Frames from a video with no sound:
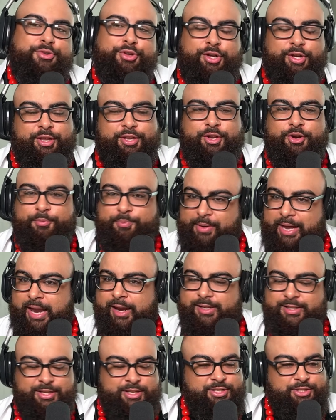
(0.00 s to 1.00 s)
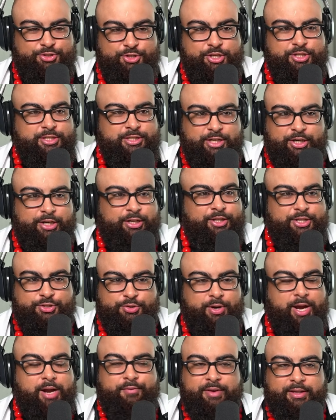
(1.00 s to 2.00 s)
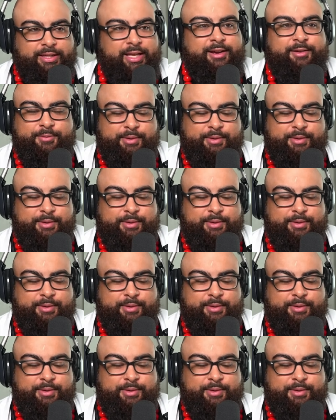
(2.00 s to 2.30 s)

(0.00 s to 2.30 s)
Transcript: You're planning to your plan is this dude is literally gonna destroy everything.